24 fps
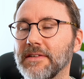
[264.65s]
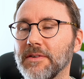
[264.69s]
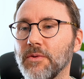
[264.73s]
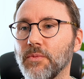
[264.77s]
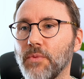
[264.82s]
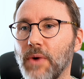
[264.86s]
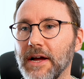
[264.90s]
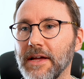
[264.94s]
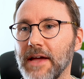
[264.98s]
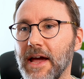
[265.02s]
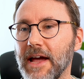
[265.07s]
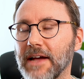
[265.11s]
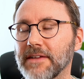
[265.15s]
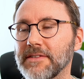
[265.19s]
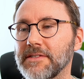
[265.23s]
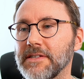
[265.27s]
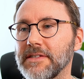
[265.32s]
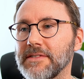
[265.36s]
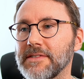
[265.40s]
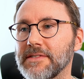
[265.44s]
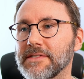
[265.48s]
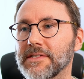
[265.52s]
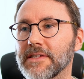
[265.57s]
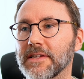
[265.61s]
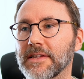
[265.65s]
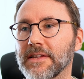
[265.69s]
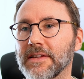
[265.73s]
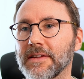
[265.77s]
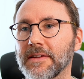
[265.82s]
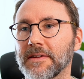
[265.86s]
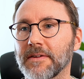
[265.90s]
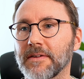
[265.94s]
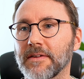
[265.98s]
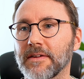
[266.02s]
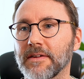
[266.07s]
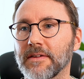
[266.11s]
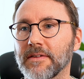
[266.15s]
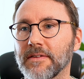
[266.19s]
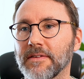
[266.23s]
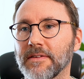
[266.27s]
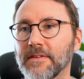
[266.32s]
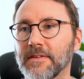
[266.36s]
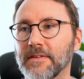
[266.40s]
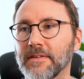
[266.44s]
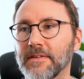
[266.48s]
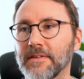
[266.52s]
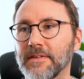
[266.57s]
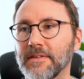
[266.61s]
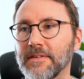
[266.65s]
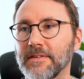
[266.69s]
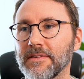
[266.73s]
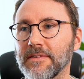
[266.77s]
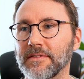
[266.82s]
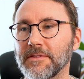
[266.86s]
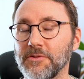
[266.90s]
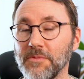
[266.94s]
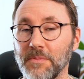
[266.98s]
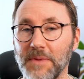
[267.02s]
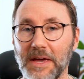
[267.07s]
y-axis to